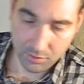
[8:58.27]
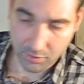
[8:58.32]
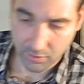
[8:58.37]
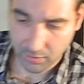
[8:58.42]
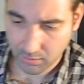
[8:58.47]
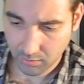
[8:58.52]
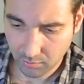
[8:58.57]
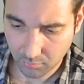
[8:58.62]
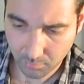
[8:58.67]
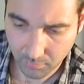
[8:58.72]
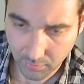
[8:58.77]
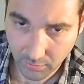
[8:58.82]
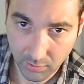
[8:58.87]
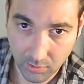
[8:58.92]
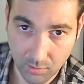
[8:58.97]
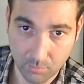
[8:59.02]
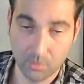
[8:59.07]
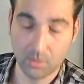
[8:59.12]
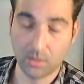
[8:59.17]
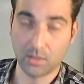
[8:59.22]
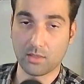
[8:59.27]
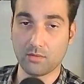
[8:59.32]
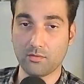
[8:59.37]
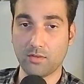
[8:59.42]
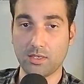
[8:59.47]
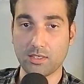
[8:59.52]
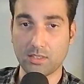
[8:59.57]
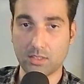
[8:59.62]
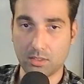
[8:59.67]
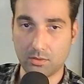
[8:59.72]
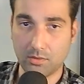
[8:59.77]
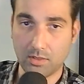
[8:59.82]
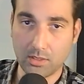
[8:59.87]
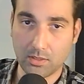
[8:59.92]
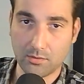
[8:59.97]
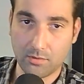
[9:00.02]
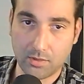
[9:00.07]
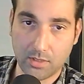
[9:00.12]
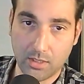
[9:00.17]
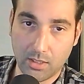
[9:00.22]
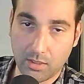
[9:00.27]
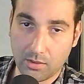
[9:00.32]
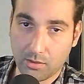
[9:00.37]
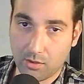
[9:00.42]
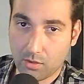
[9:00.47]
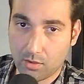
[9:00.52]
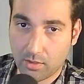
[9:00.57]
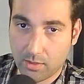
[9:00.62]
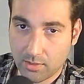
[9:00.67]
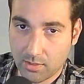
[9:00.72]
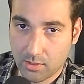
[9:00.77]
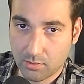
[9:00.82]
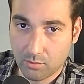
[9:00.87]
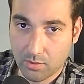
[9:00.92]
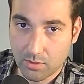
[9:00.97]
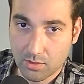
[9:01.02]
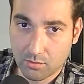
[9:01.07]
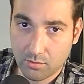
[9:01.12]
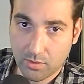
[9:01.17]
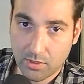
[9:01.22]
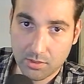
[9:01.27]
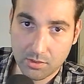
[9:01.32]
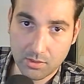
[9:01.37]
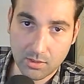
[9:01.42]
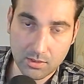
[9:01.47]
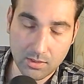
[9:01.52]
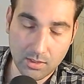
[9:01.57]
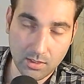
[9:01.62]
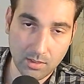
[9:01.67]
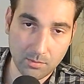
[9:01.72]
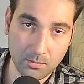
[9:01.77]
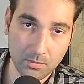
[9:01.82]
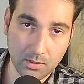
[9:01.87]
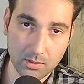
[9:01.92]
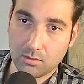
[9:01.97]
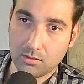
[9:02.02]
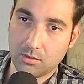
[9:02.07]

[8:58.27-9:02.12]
Check out my Mnemonic Device series if you're taking the Architect registration exam.